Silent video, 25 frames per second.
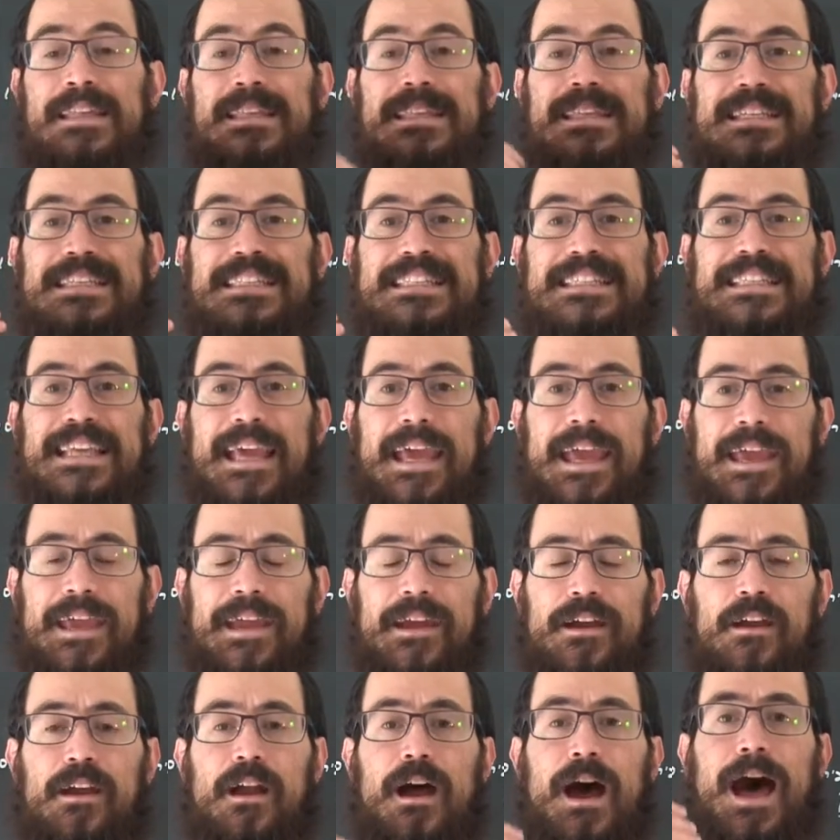the
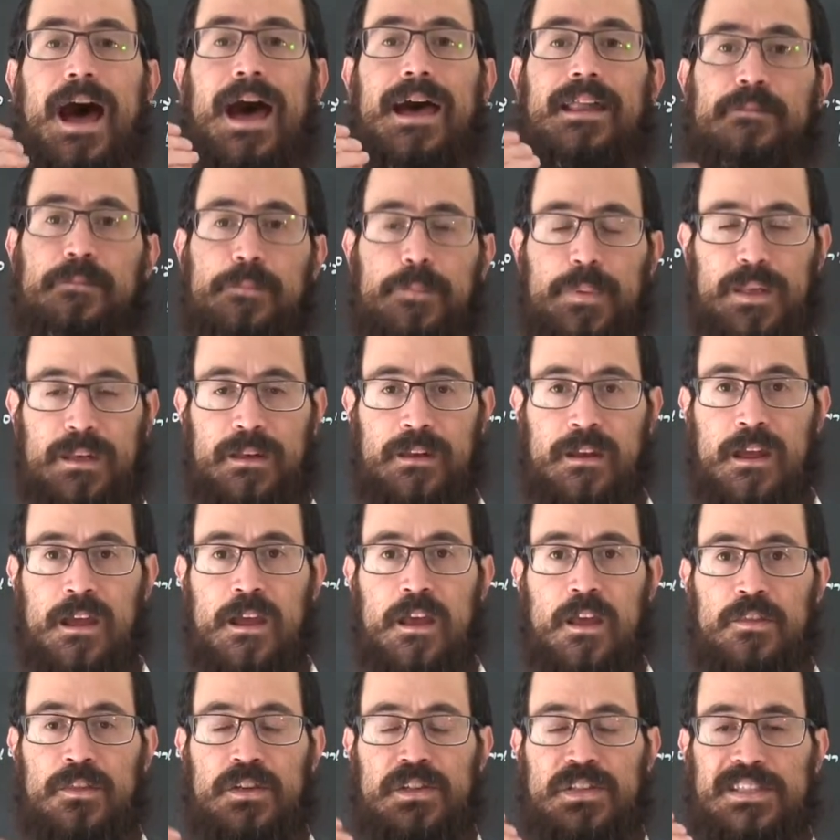ze'er anpin,
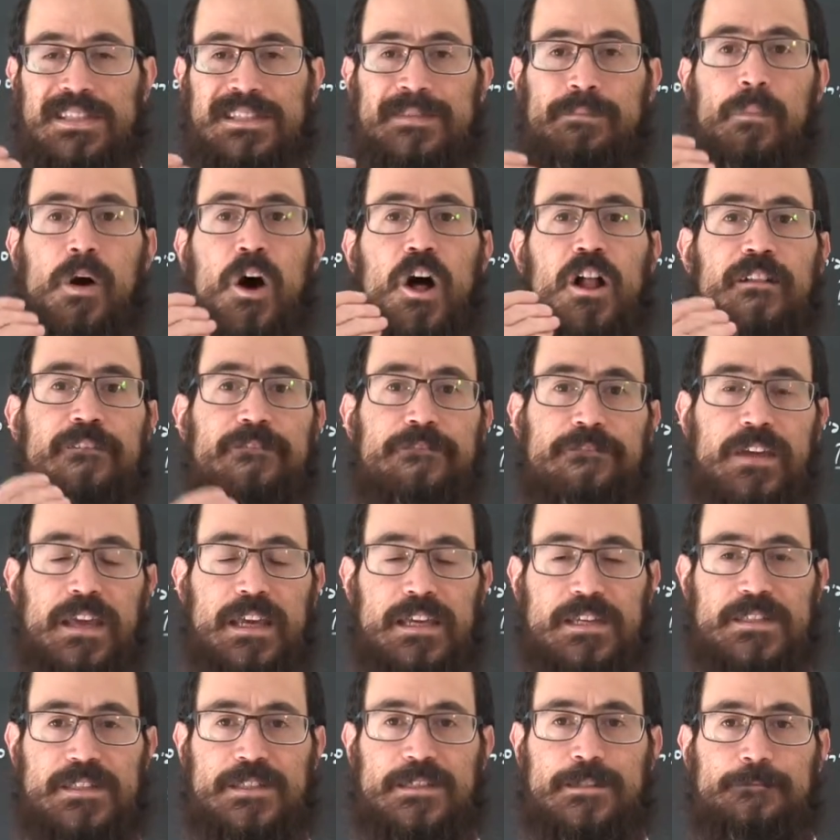the small
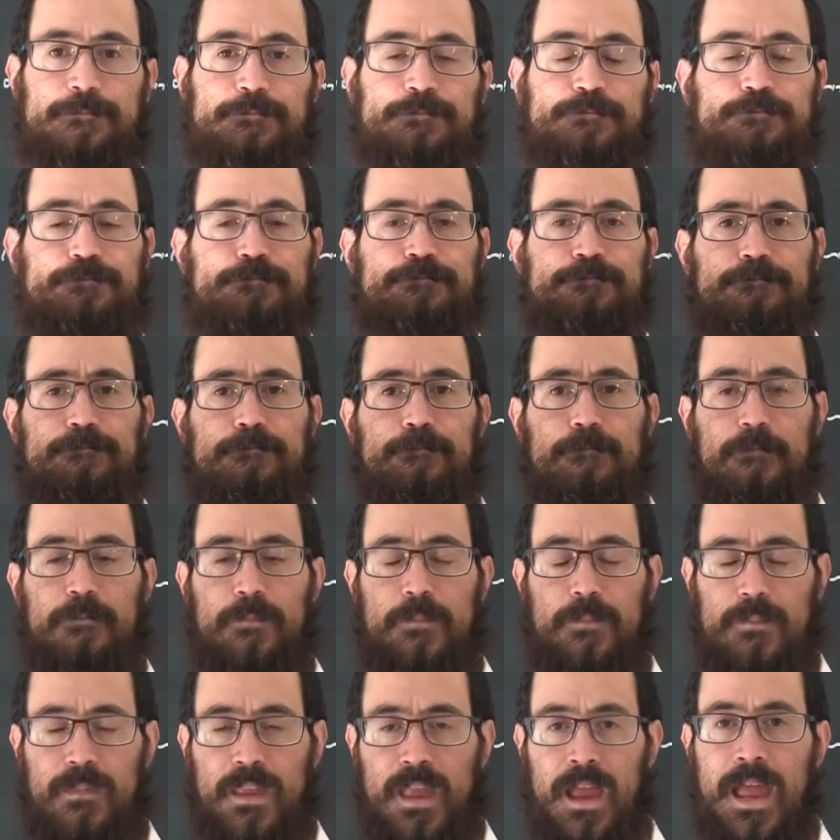face.
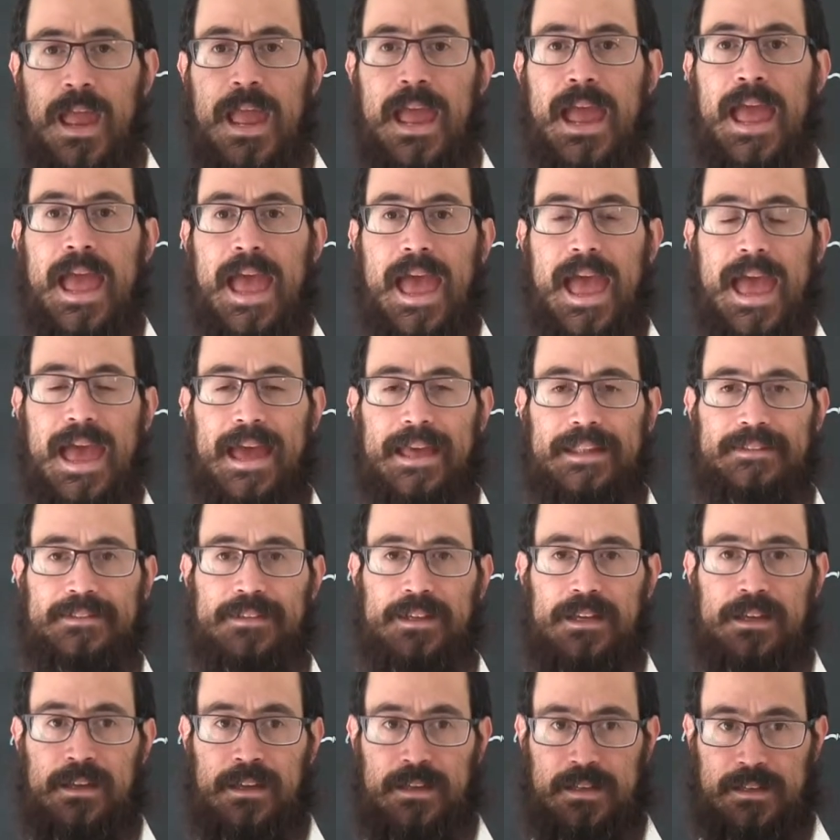
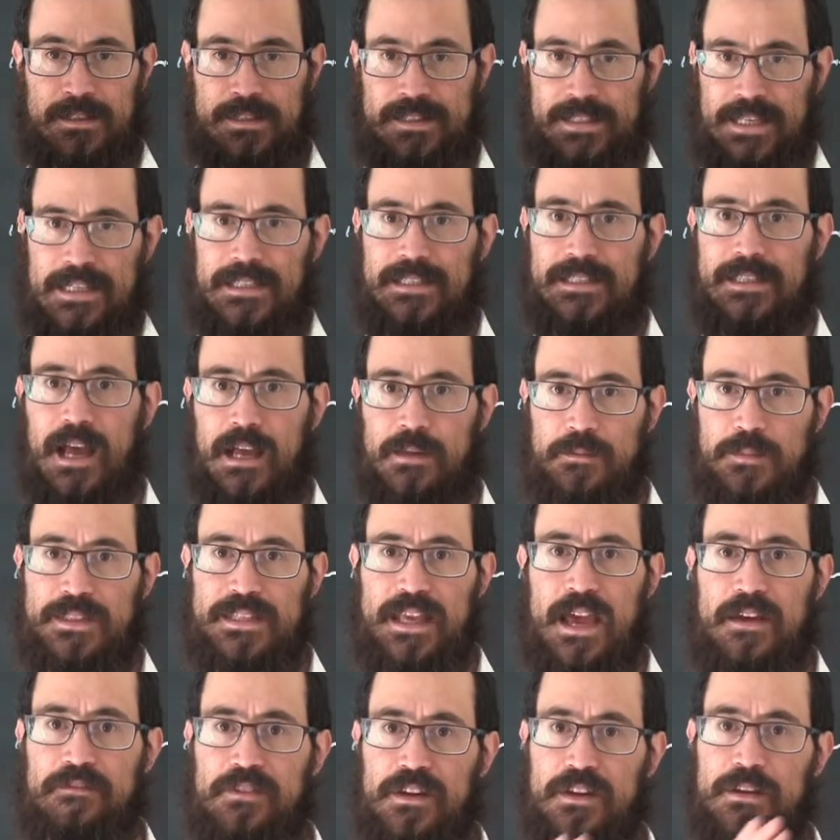And 6 times
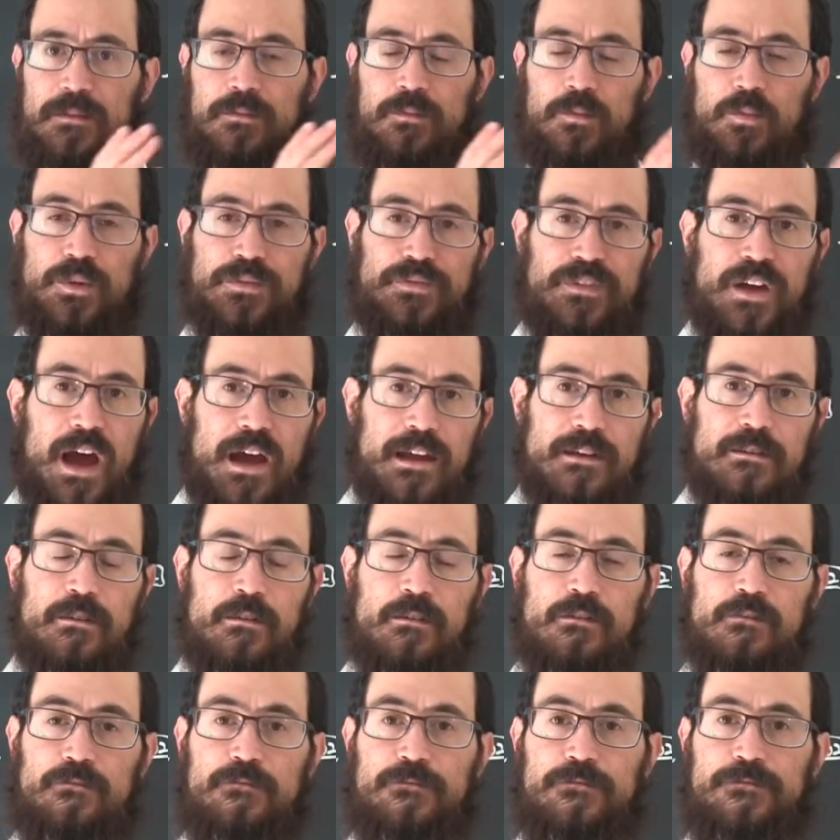7, we've
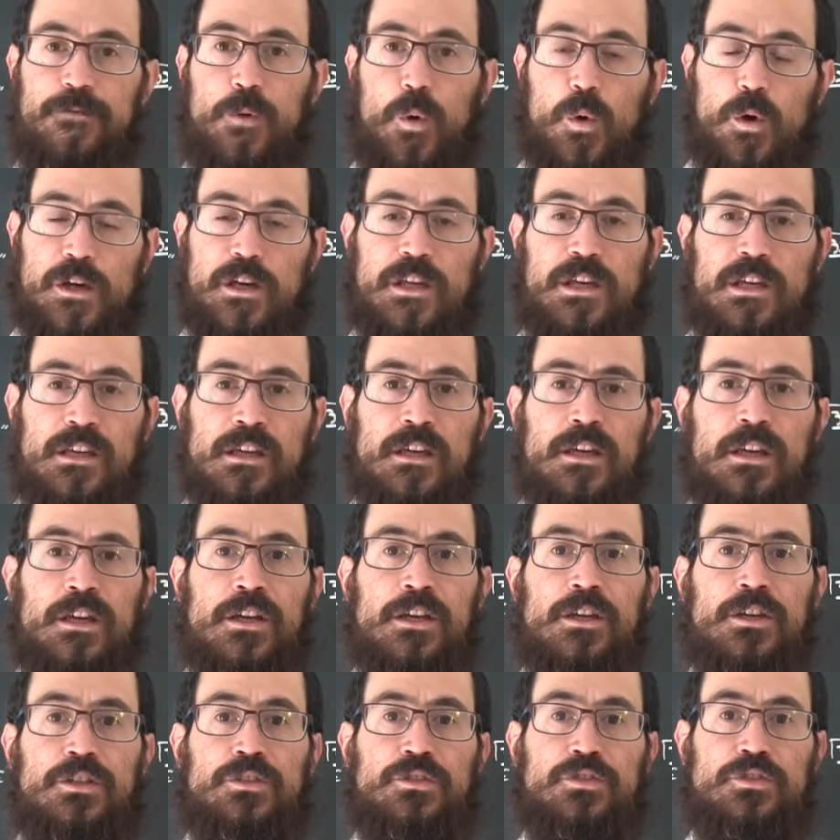got
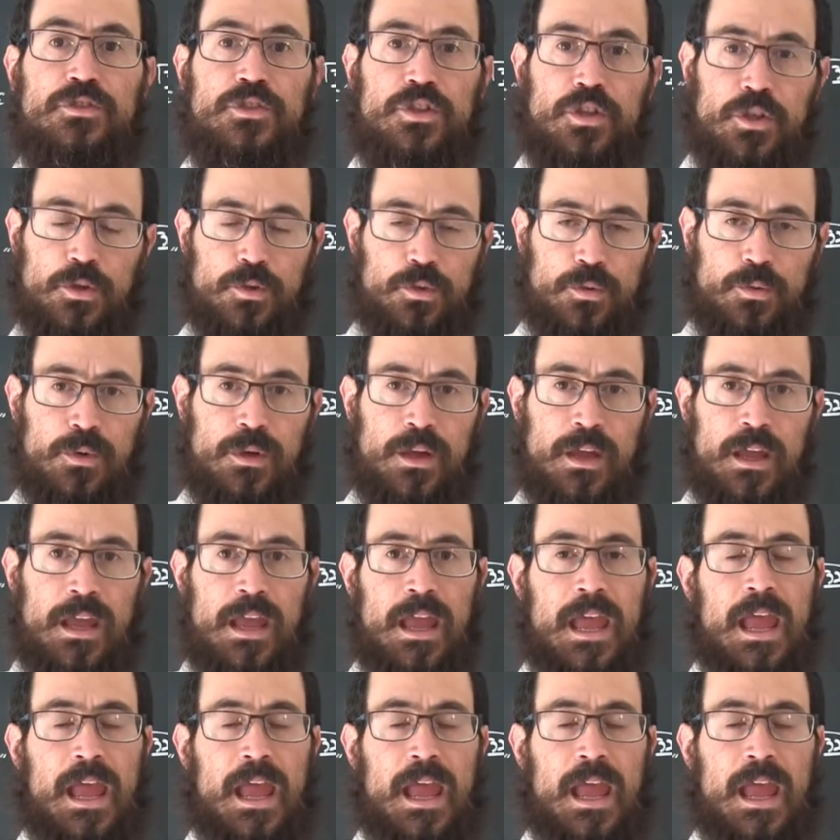42.